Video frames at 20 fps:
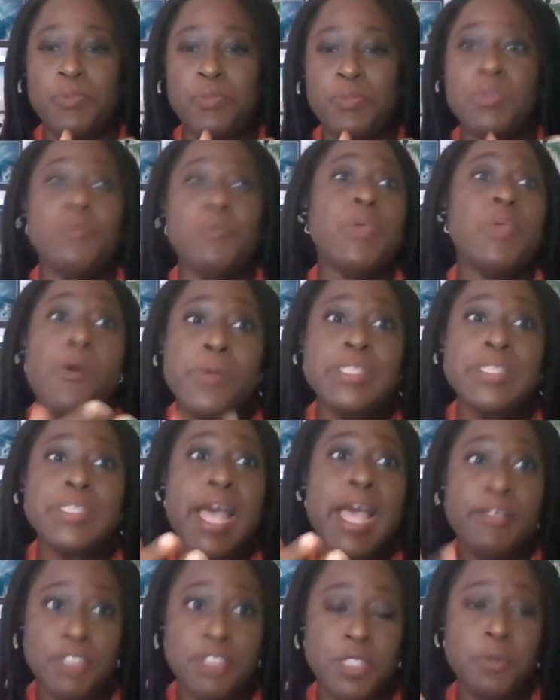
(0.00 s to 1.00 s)
we always
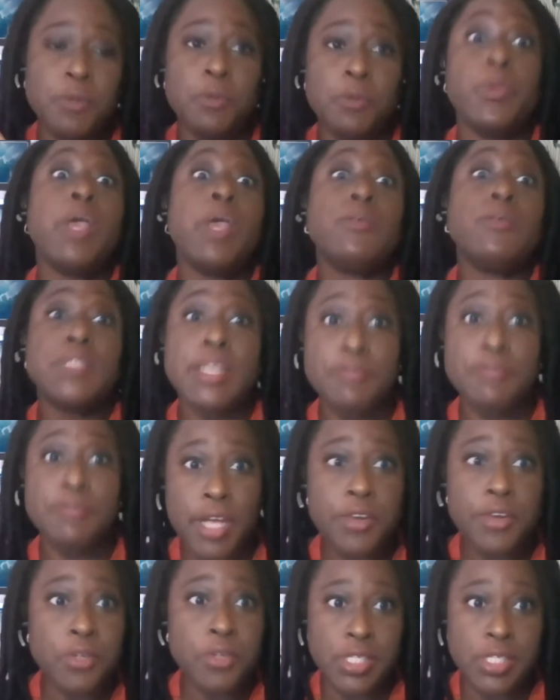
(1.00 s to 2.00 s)
have to
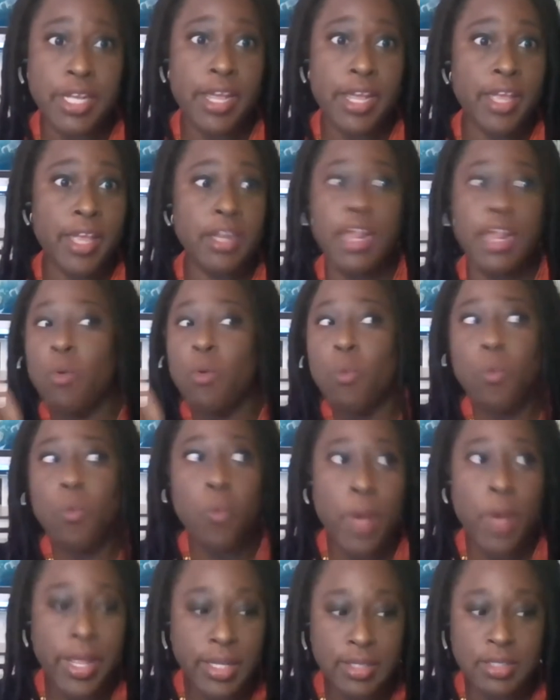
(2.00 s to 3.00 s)
understand, like
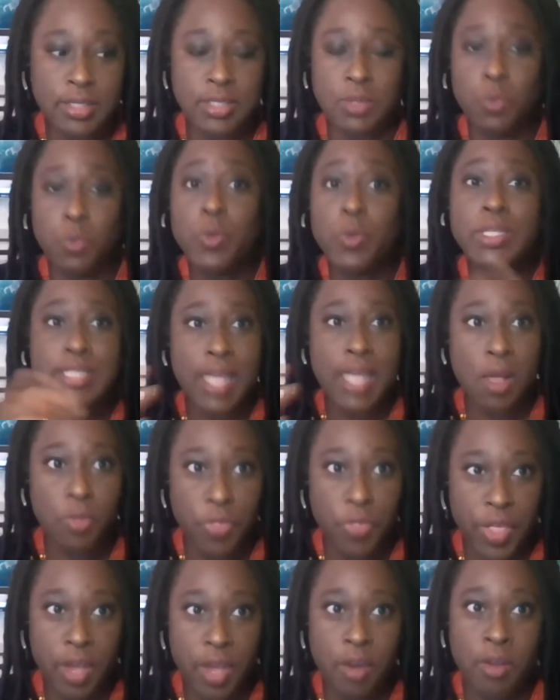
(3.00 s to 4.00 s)
what's out
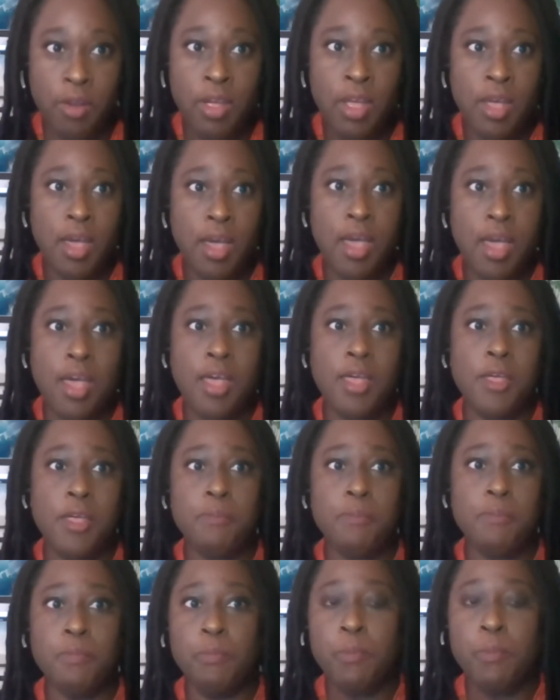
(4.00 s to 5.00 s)
there.
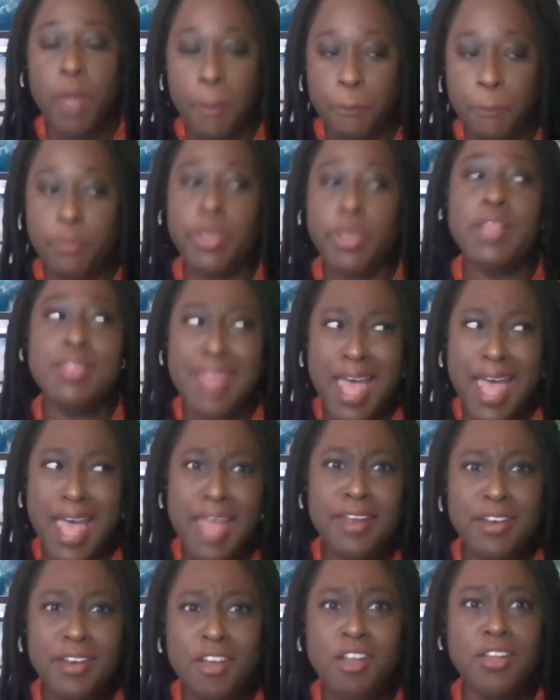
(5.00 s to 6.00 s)
Bring
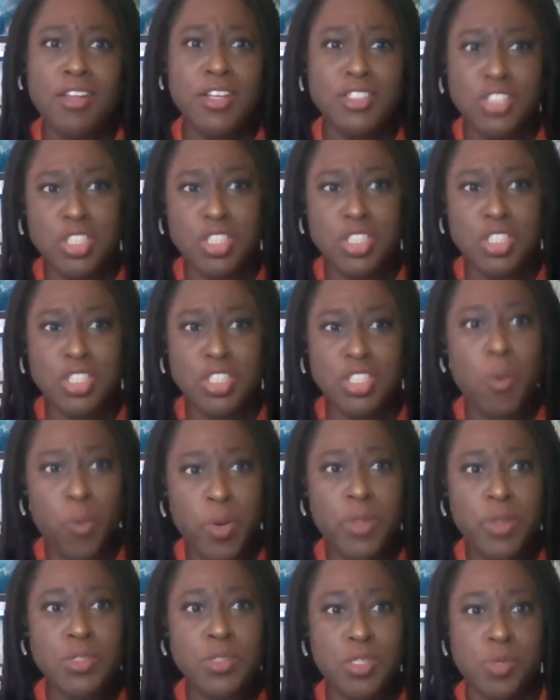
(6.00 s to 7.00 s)
that knowledge to what
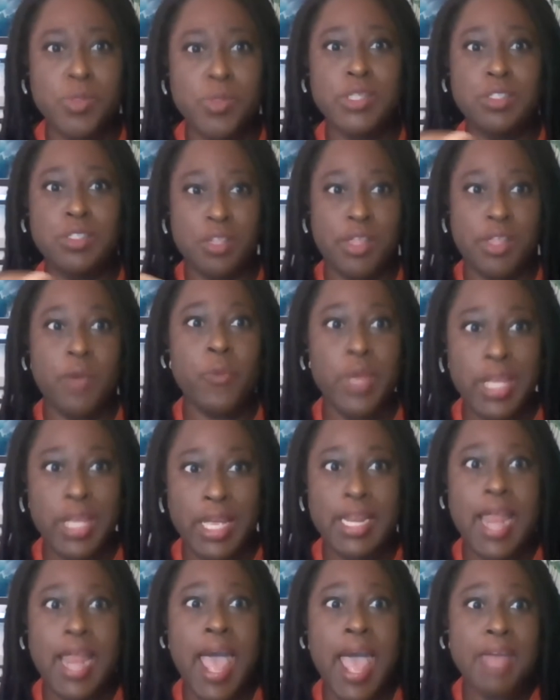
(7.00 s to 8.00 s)
we're doing so that we
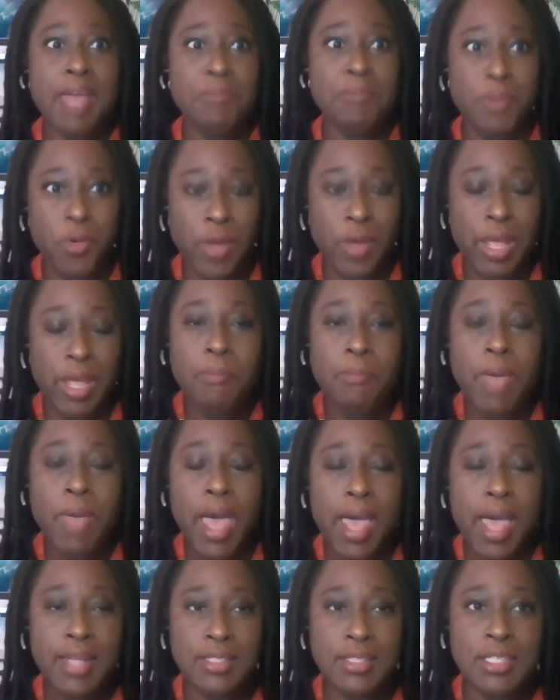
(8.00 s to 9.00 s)
can add more impact.